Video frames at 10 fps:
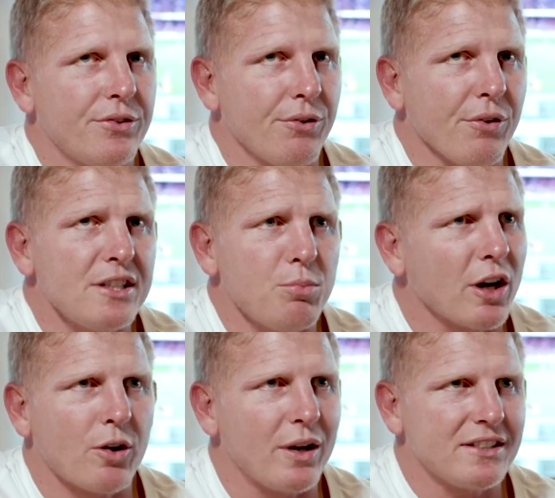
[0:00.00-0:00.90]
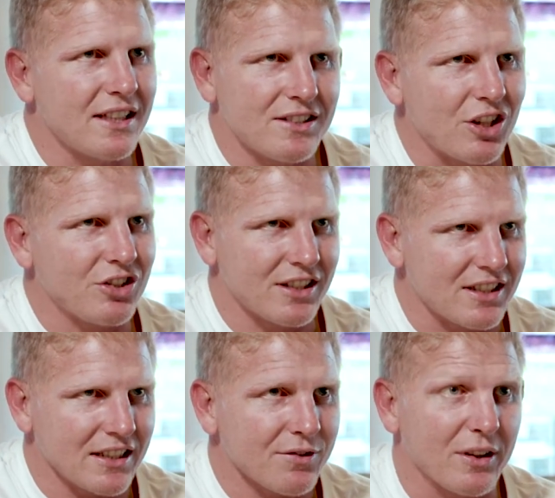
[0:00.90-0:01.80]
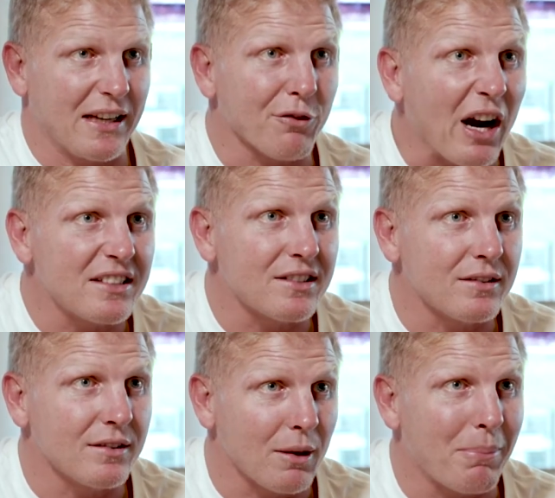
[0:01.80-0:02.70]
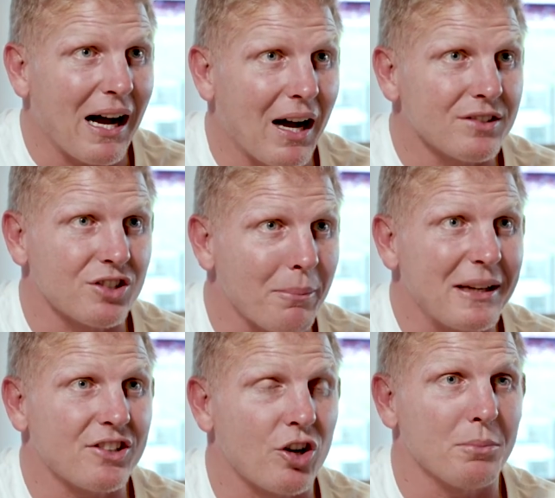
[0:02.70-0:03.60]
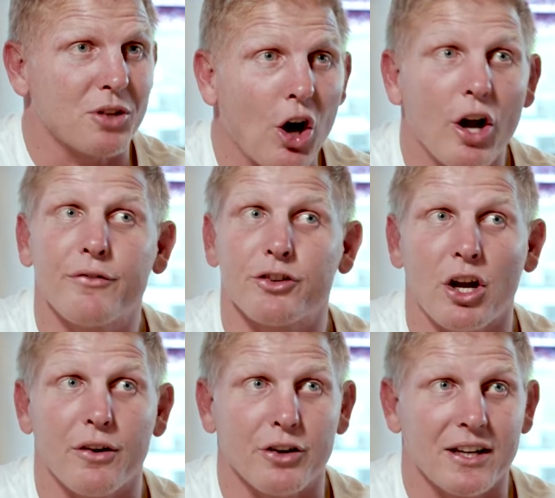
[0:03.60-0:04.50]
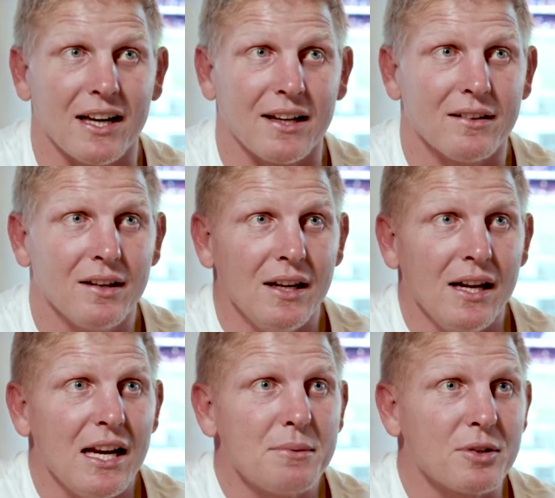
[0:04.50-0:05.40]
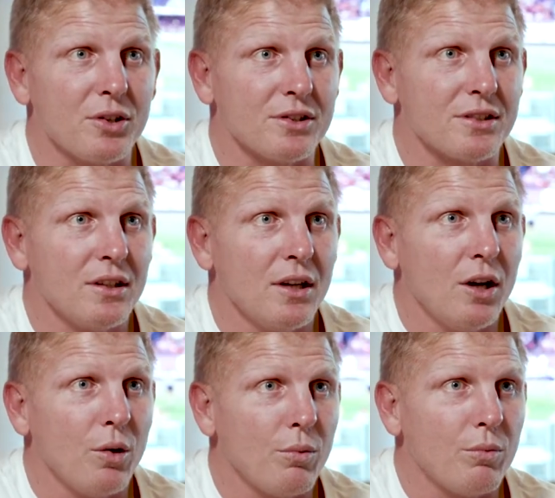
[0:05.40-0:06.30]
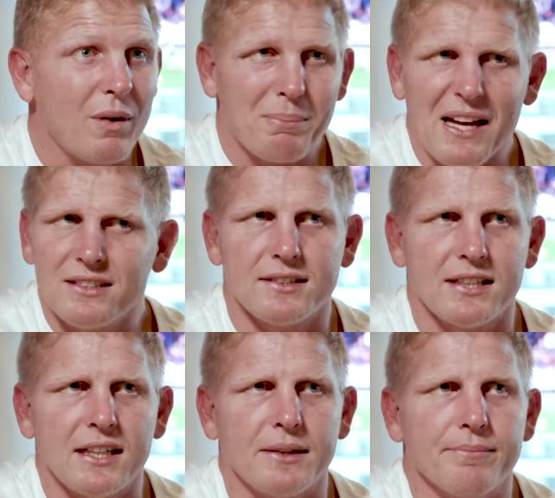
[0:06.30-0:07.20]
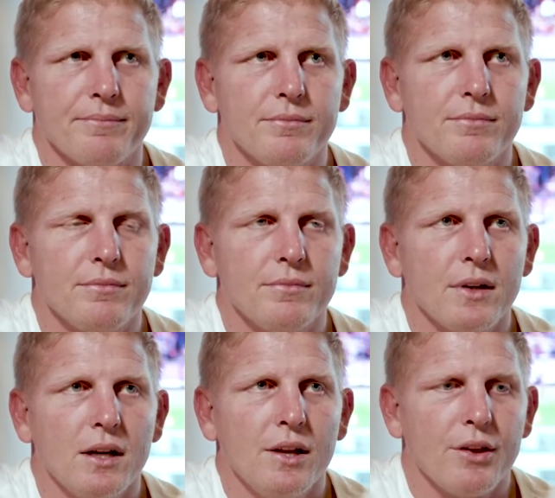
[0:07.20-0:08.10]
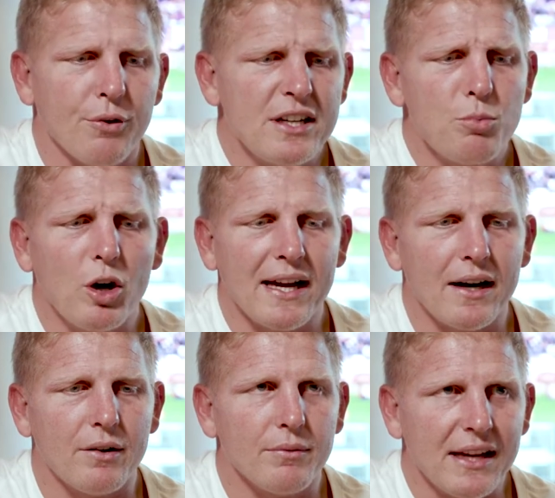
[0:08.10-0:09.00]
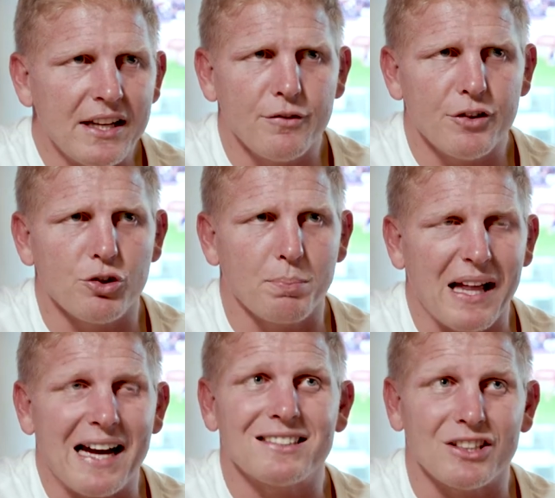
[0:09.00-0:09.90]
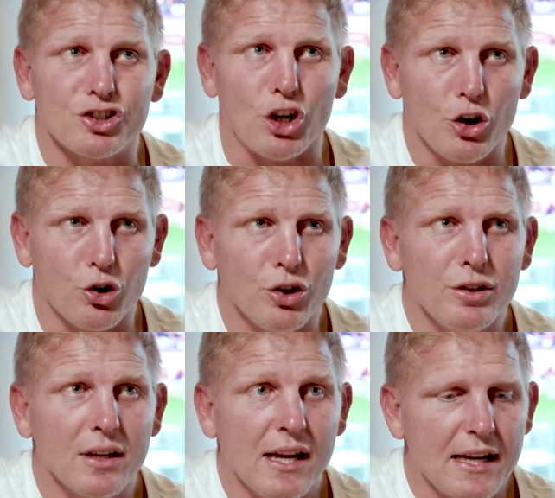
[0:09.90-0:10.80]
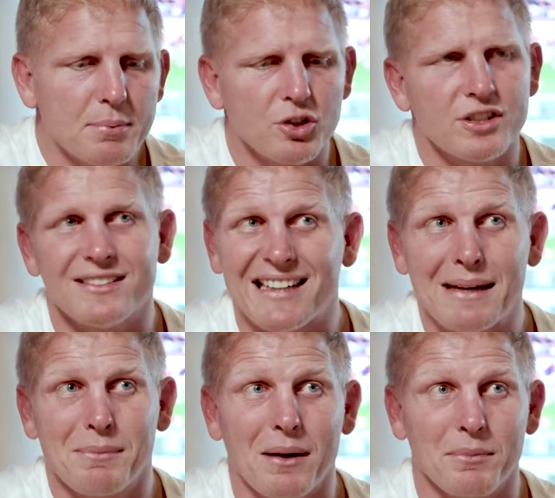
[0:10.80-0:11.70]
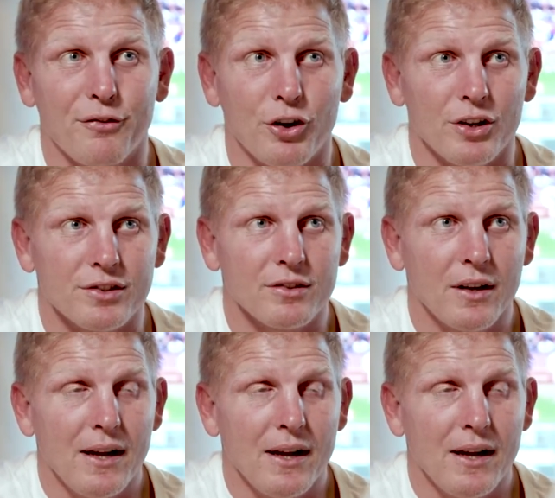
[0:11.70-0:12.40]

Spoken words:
The reason why Queensland's so successful, and they've raised the bar so many times over and over again, is because we play as a team. The reason why our individual players are so good is because the team comes first.